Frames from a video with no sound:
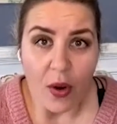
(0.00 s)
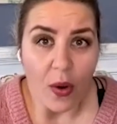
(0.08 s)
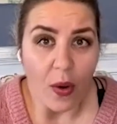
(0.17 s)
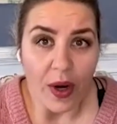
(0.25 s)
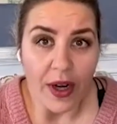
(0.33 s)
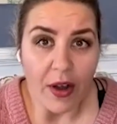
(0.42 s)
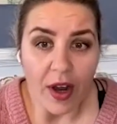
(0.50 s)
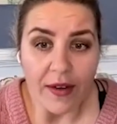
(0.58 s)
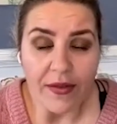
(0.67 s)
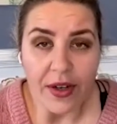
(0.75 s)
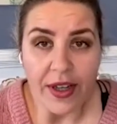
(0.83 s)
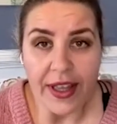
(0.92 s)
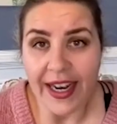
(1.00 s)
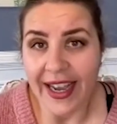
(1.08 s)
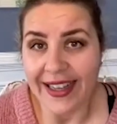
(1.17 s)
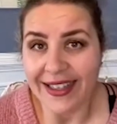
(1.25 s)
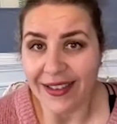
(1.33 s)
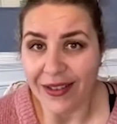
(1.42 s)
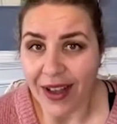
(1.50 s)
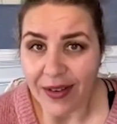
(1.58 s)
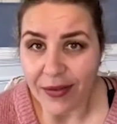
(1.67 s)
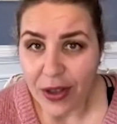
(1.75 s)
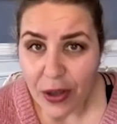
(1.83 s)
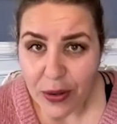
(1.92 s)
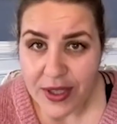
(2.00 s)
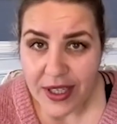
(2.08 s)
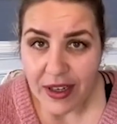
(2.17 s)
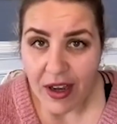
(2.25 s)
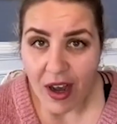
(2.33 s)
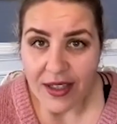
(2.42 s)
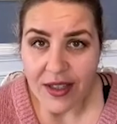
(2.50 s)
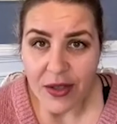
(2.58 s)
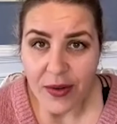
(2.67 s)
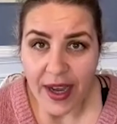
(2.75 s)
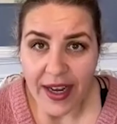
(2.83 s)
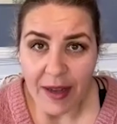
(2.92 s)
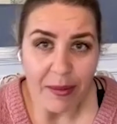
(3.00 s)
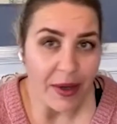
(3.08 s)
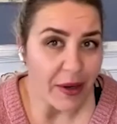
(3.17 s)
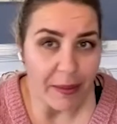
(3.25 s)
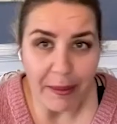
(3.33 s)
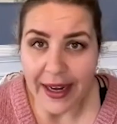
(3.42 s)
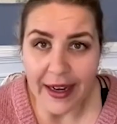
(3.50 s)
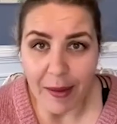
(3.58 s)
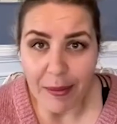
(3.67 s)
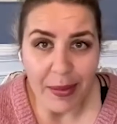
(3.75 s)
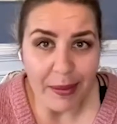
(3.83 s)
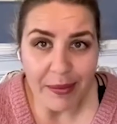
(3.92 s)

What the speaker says: or an offer that has a lot of closing costs credit but are made up